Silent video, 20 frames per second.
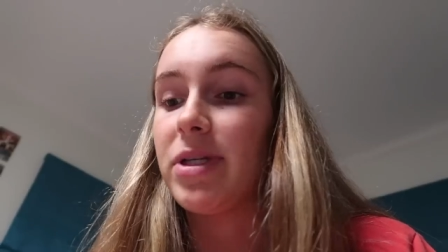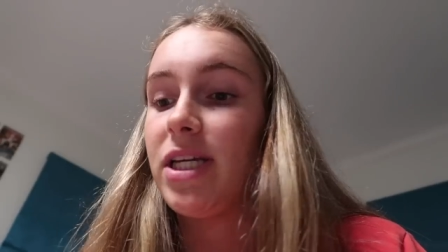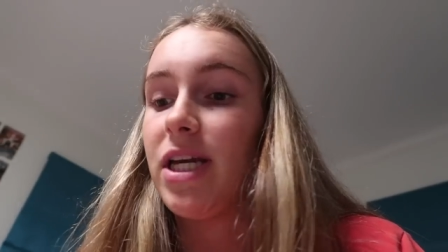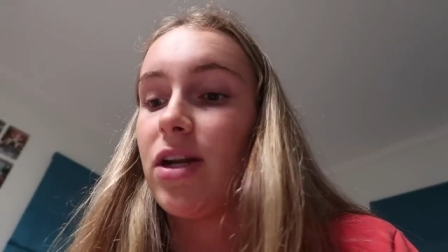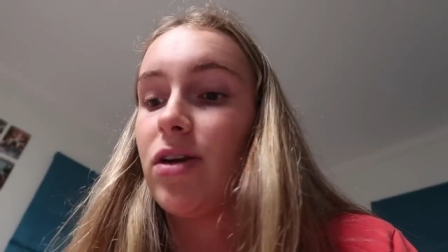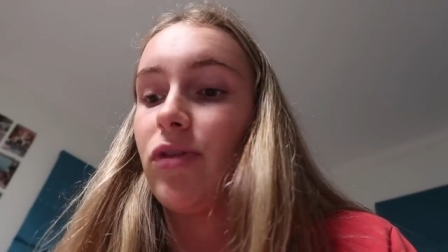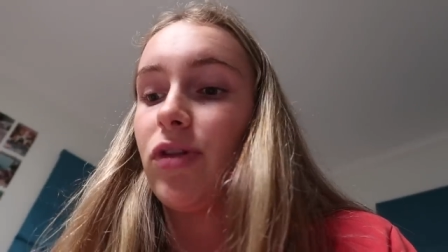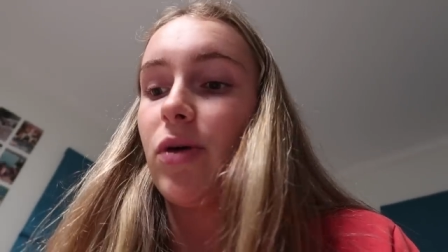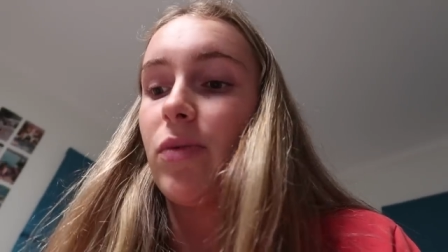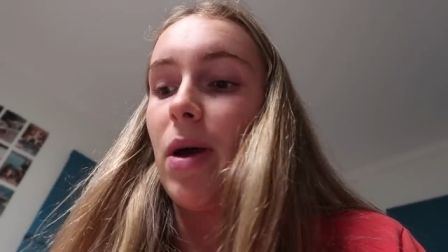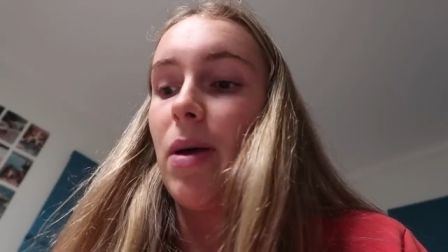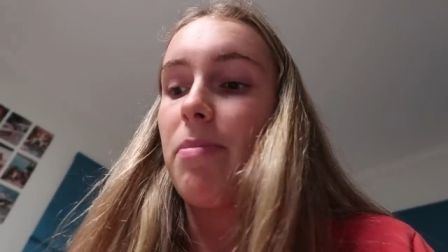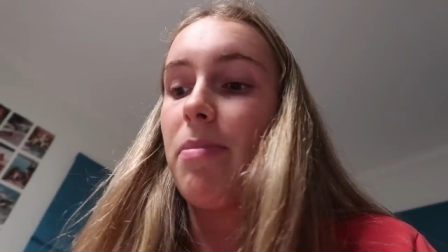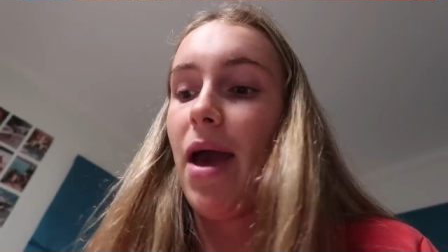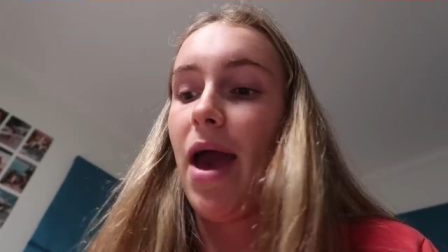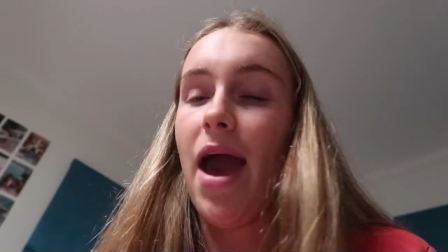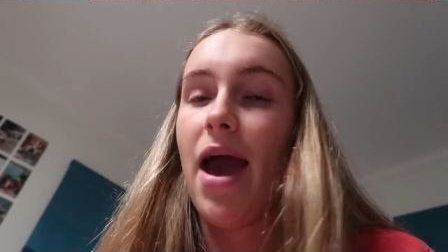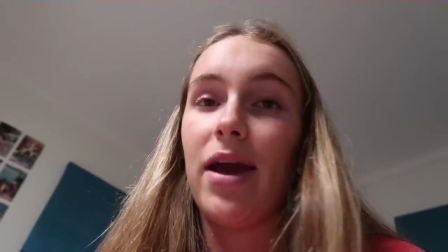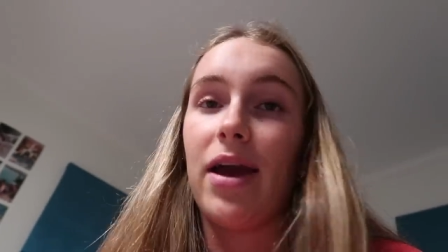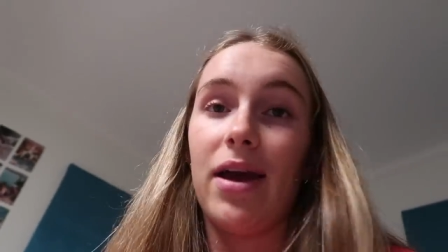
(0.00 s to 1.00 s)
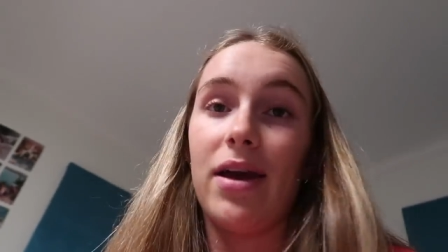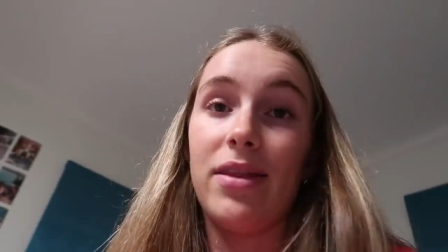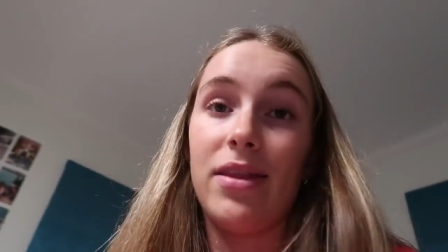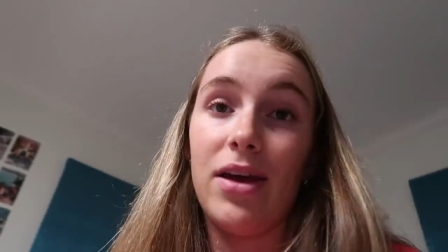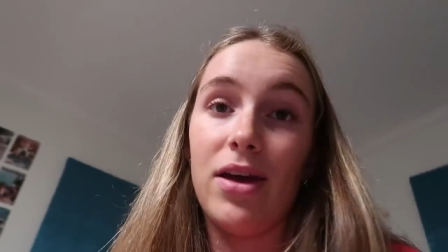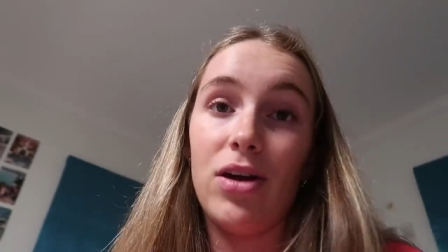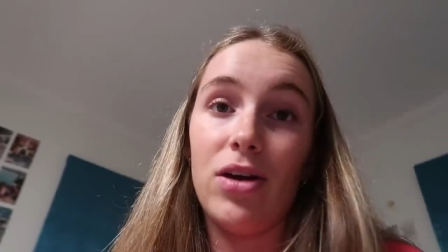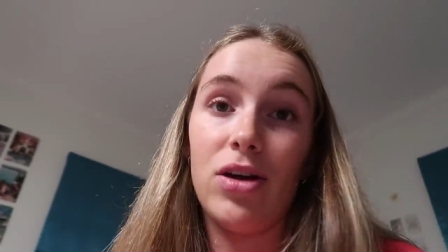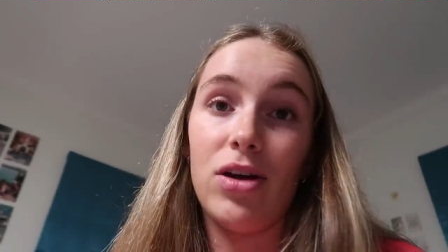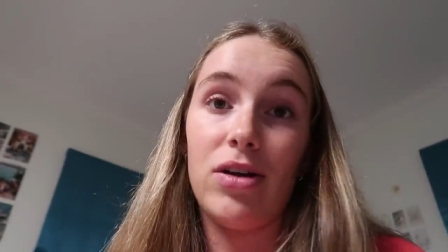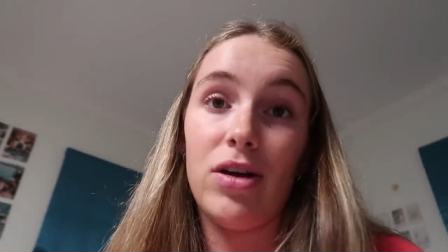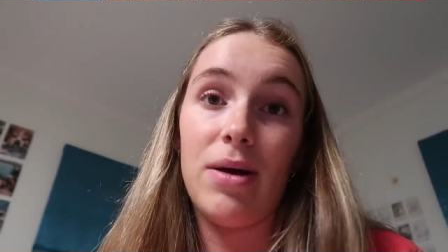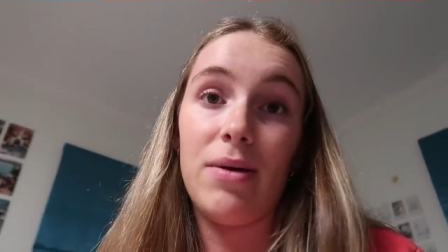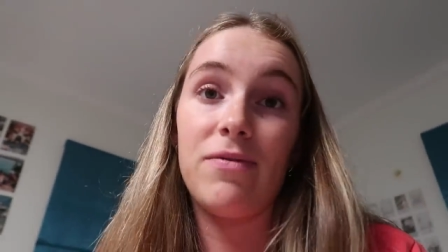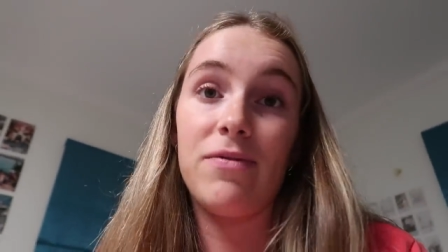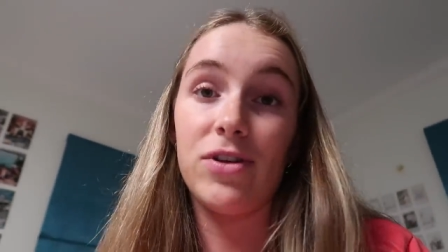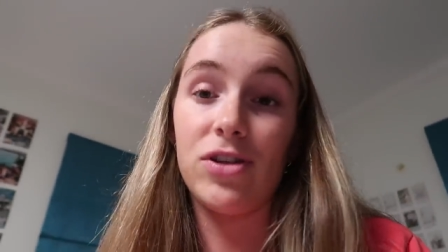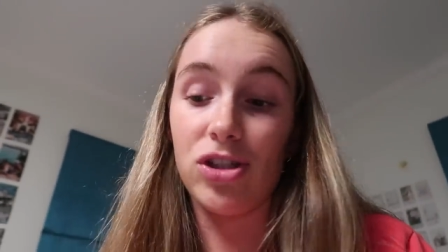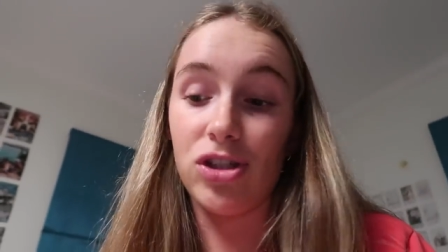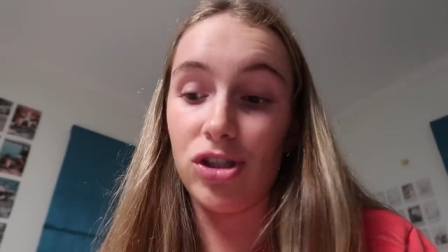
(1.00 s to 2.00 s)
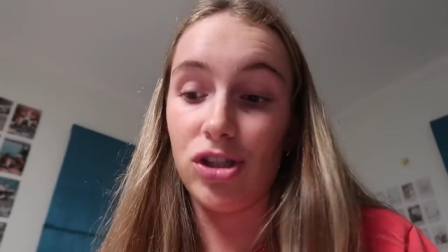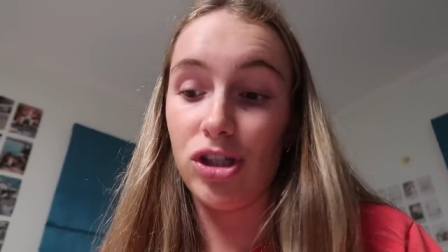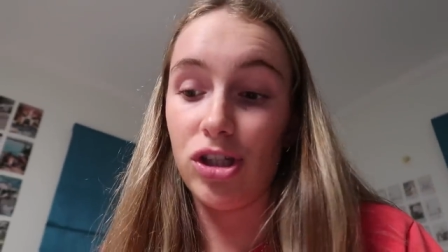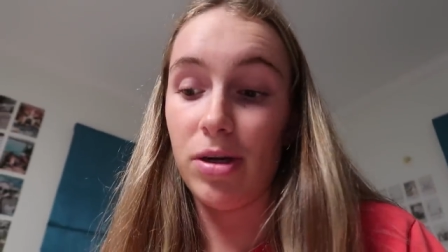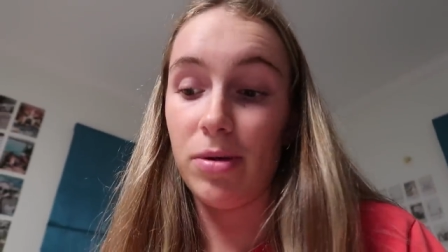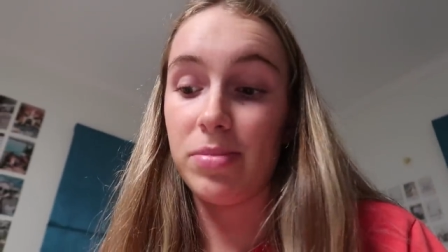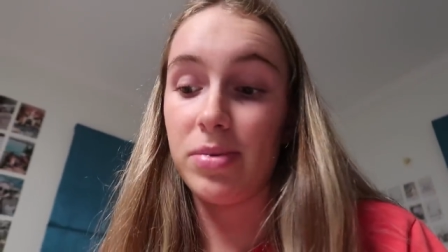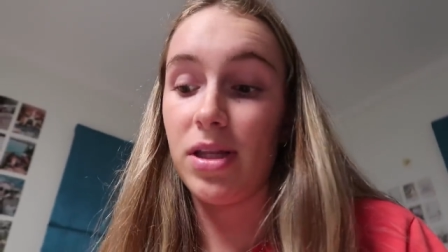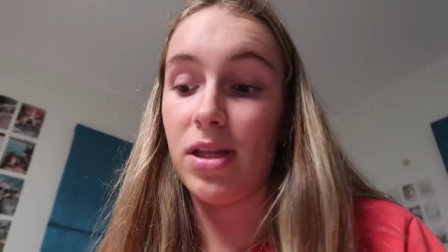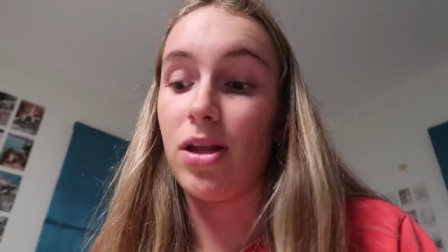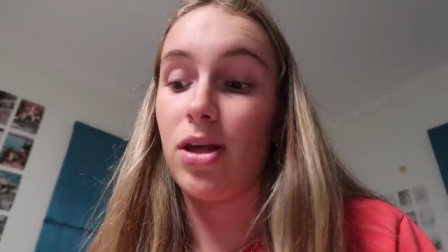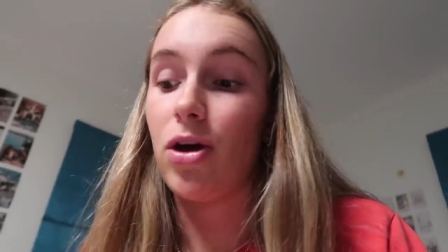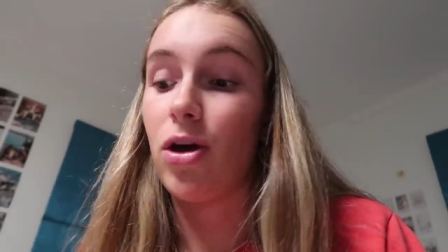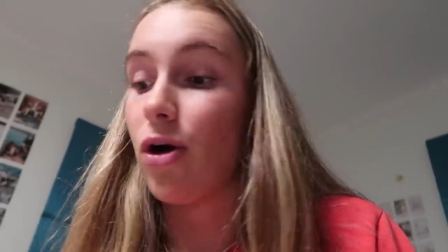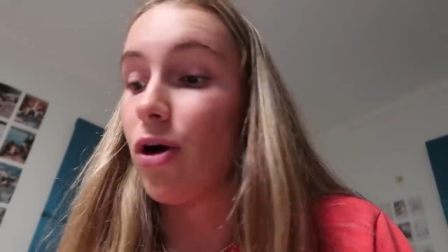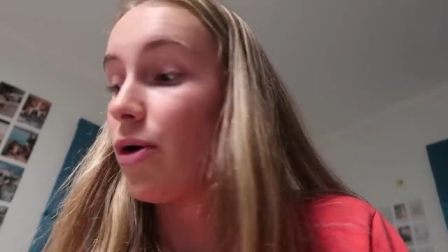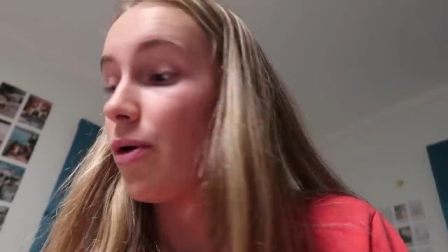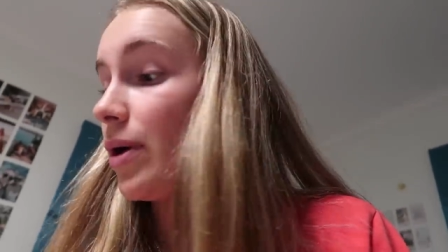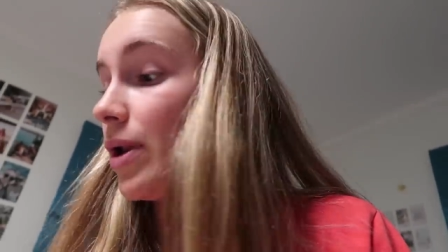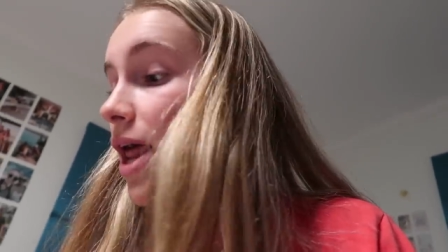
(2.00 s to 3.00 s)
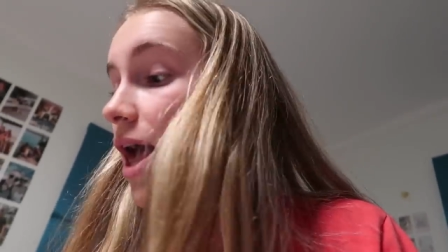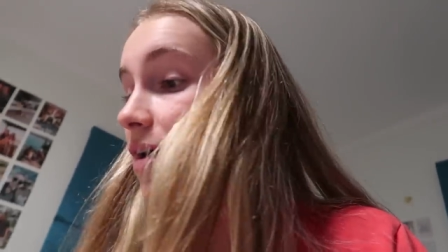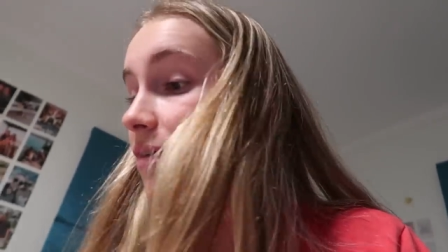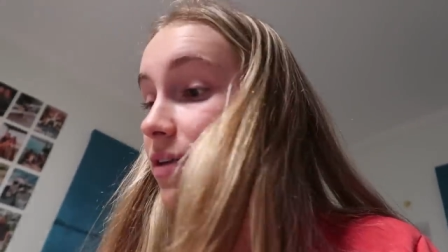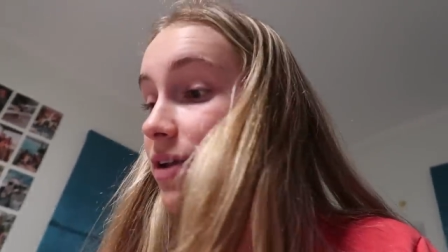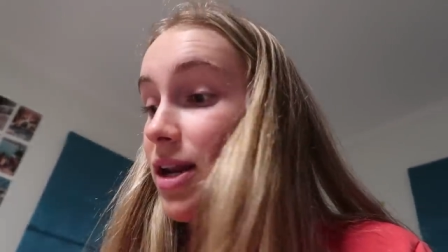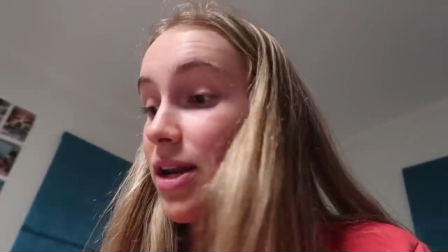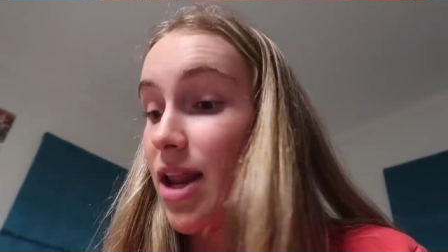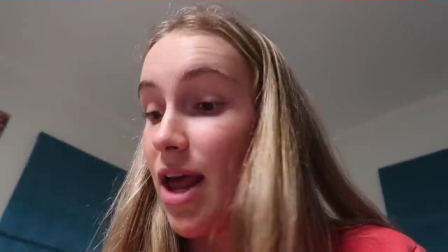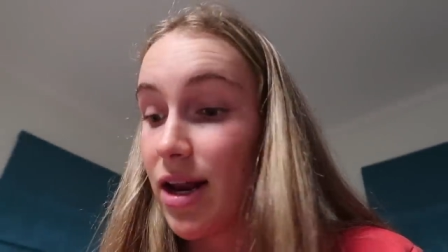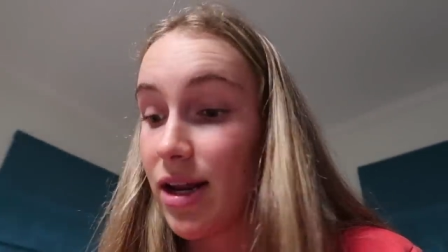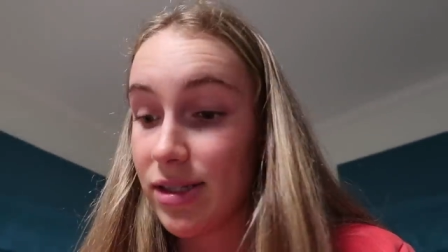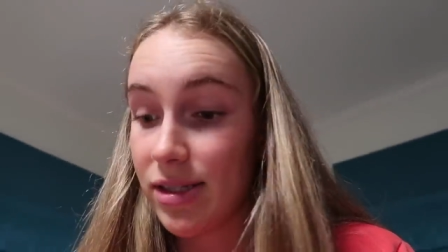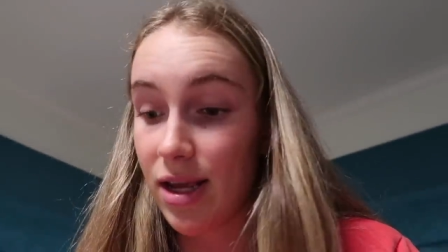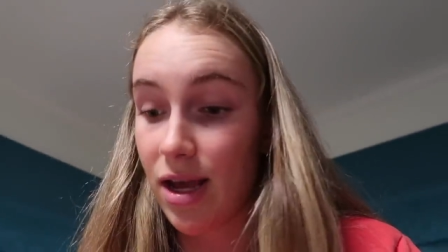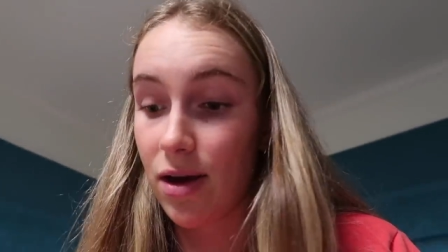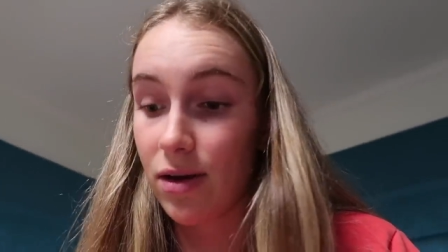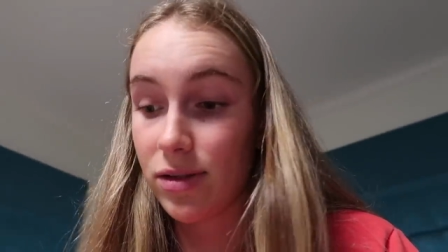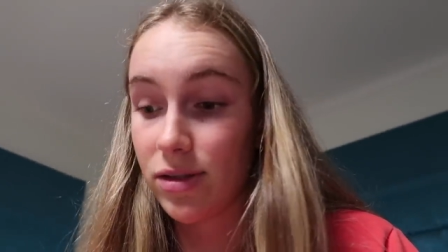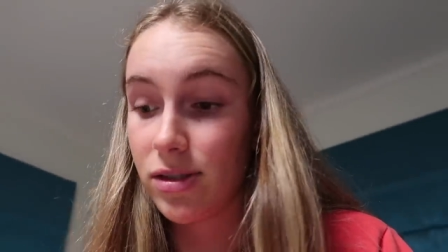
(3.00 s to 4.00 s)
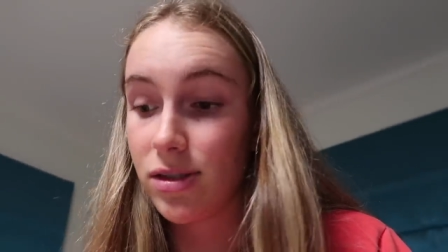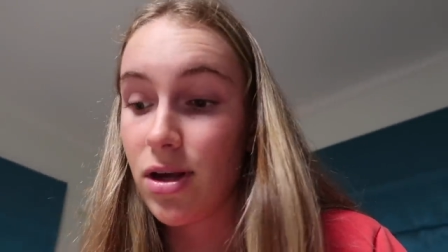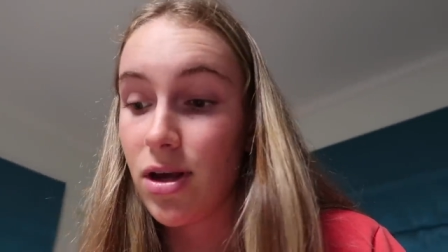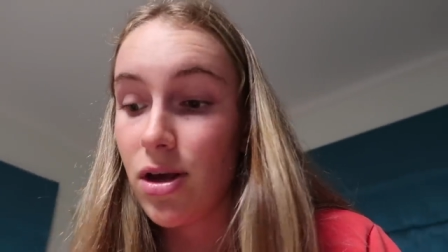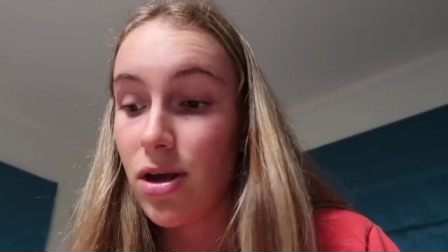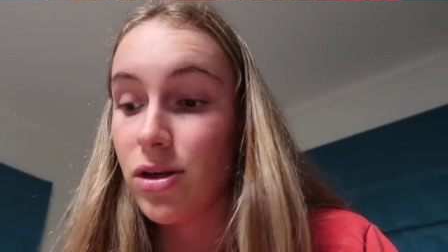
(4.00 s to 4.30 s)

and dad are on their way back and they're gonna grab fish and chips and then go and have it at Nana's house.